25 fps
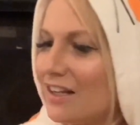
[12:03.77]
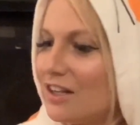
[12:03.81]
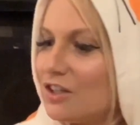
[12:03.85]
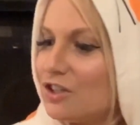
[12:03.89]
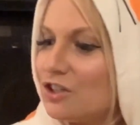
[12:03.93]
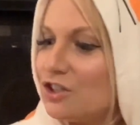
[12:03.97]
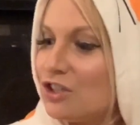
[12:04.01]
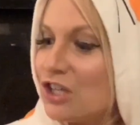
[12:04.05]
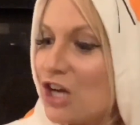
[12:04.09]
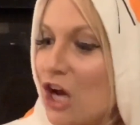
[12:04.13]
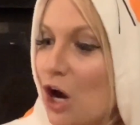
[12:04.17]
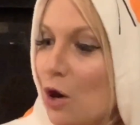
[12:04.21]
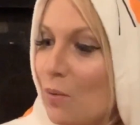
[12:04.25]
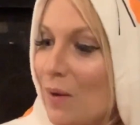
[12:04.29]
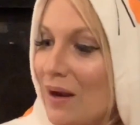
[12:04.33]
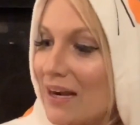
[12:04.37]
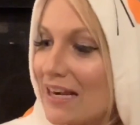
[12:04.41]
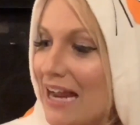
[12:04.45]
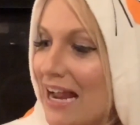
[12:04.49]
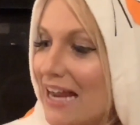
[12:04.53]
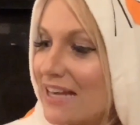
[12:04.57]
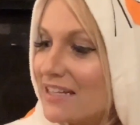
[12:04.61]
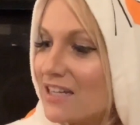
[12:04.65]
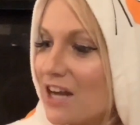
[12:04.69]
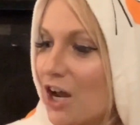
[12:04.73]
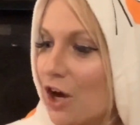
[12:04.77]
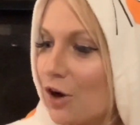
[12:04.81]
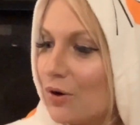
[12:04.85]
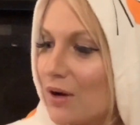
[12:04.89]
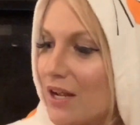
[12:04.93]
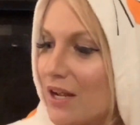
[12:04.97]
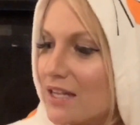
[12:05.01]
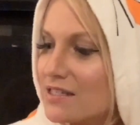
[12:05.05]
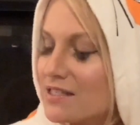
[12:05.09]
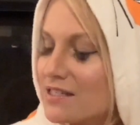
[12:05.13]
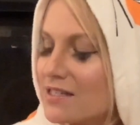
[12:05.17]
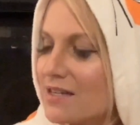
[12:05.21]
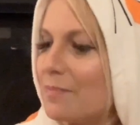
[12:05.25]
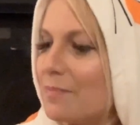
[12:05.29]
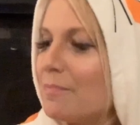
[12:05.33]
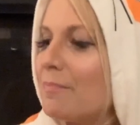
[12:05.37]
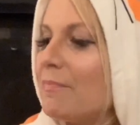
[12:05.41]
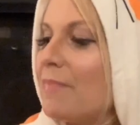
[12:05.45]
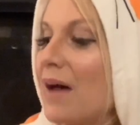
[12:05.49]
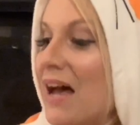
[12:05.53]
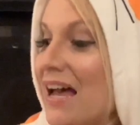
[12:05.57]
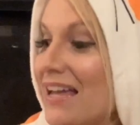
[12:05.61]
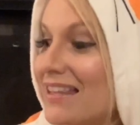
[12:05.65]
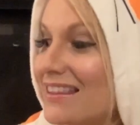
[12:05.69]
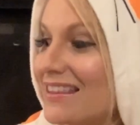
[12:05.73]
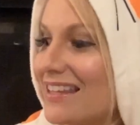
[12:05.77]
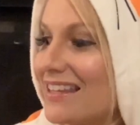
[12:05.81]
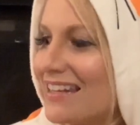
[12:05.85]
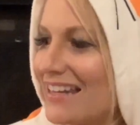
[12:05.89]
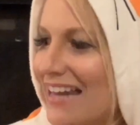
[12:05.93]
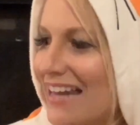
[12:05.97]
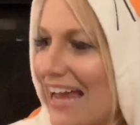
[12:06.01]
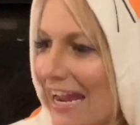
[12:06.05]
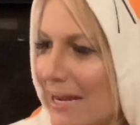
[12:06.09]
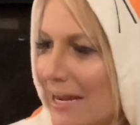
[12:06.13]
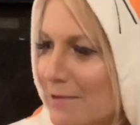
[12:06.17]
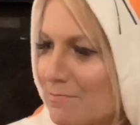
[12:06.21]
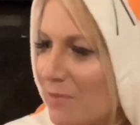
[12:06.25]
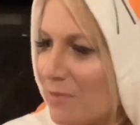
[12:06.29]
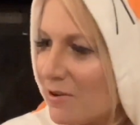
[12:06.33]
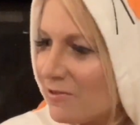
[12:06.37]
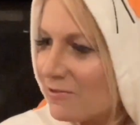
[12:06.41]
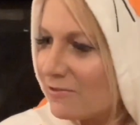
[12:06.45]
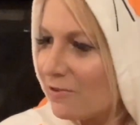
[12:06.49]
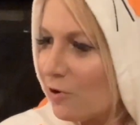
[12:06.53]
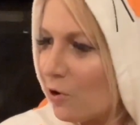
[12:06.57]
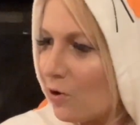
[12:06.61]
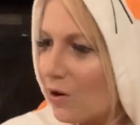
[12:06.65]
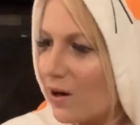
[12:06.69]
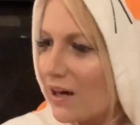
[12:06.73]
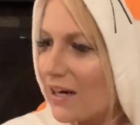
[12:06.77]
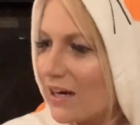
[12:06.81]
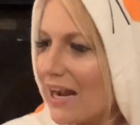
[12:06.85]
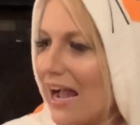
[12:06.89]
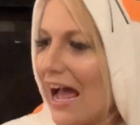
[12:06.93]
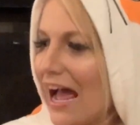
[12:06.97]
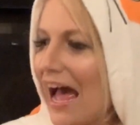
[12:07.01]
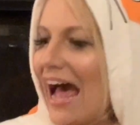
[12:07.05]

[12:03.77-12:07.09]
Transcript: No one had noticed, but the night before,